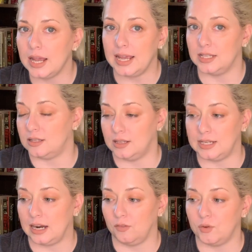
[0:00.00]
it's the
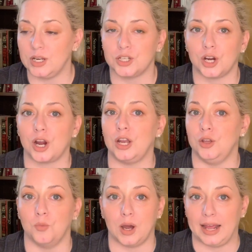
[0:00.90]
dead of winter and you
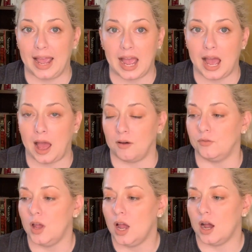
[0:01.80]
want to have
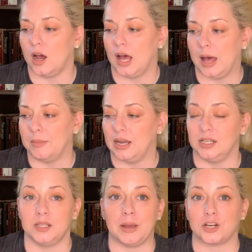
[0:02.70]
an
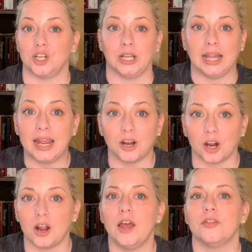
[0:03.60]
inspection later.